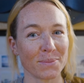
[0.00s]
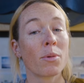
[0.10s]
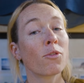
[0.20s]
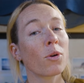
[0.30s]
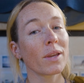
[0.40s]

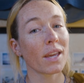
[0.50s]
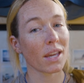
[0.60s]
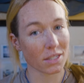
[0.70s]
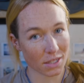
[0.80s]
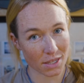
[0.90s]
Before we get
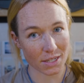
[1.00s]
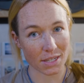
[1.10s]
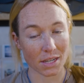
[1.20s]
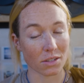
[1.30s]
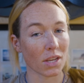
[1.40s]
into the
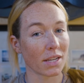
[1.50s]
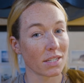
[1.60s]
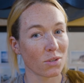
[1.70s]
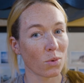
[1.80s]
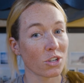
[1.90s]
details, I
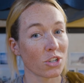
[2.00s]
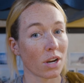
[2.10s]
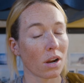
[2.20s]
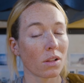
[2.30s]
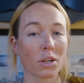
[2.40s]
did want to
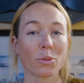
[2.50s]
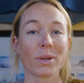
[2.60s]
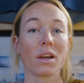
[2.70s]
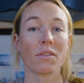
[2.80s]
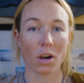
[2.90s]
share a little
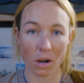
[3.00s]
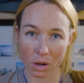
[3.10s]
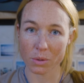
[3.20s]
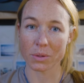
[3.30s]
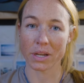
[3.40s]
bit of our
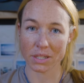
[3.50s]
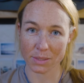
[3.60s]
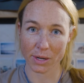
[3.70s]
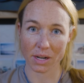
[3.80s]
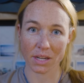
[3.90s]
own
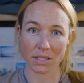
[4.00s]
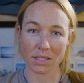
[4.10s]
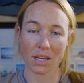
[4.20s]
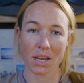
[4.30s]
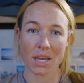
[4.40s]
experience.